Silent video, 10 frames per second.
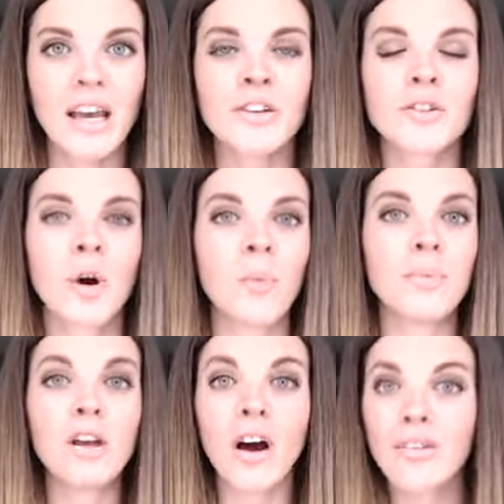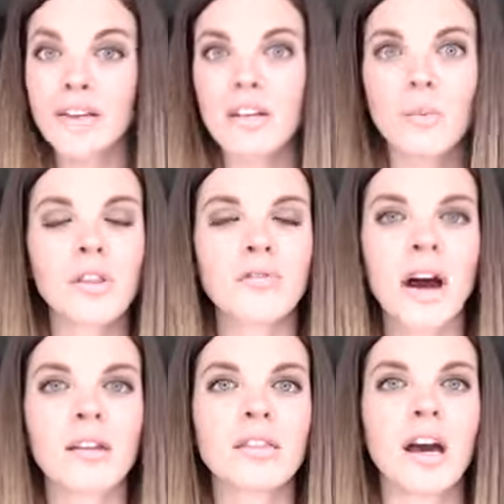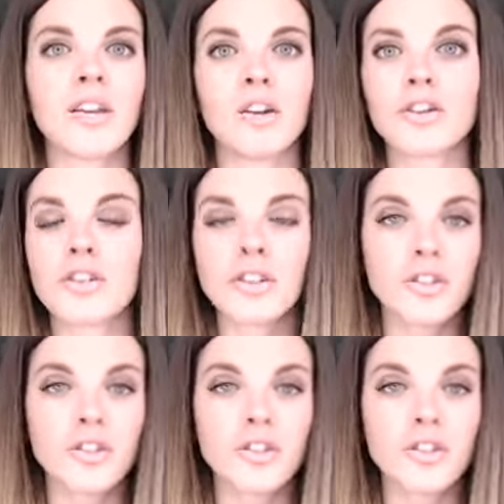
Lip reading: So be authentic about the fact that you're just